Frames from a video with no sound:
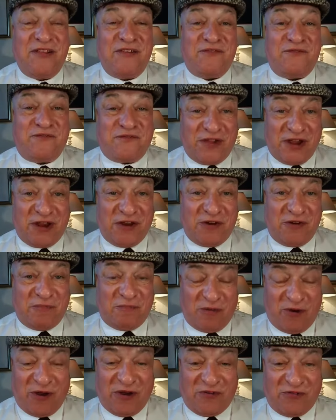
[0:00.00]
Fair
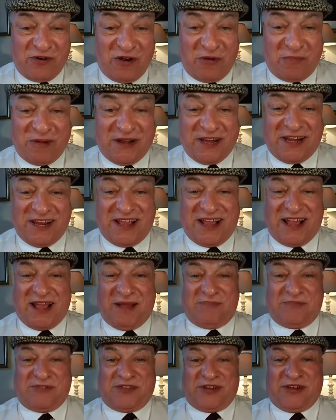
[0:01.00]
point, Robbie.
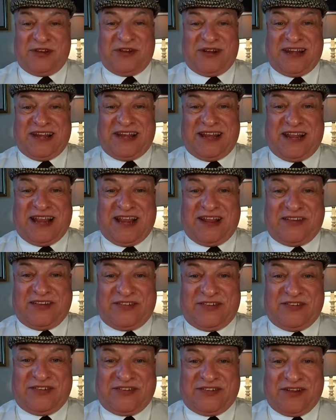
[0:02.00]
Absolutely
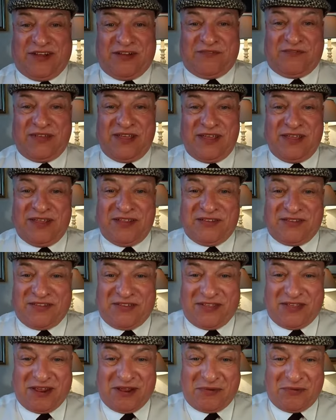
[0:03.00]
excellent stuff.
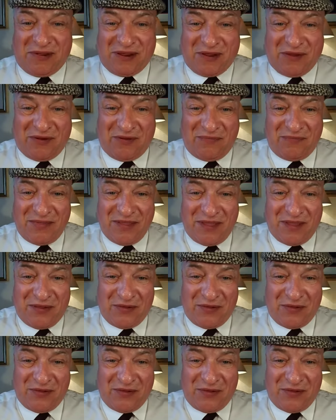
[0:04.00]
So there we go.